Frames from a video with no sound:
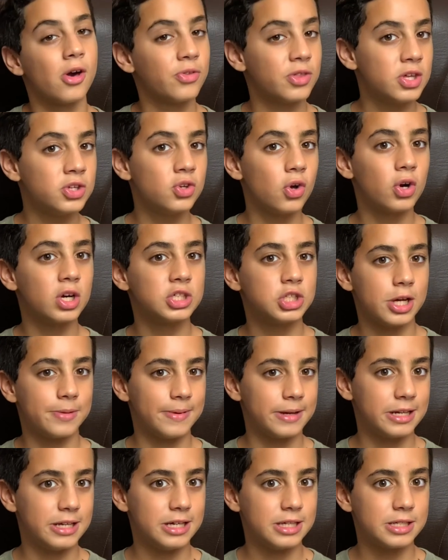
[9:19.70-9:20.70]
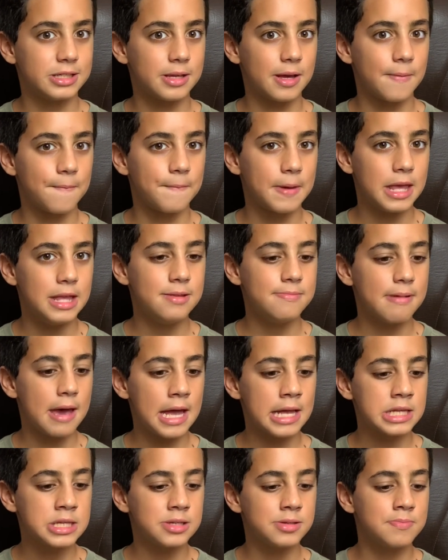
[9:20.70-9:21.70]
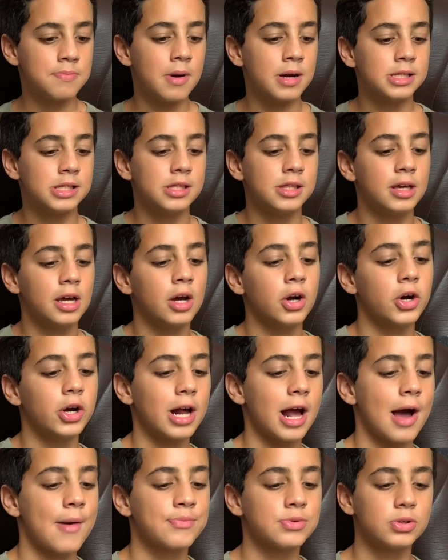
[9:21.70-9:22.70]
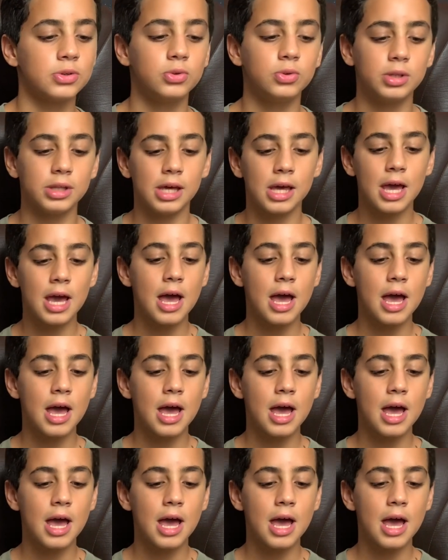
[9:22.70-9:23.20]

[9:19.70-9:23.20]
these are Japanese paint pens, but they are absolutely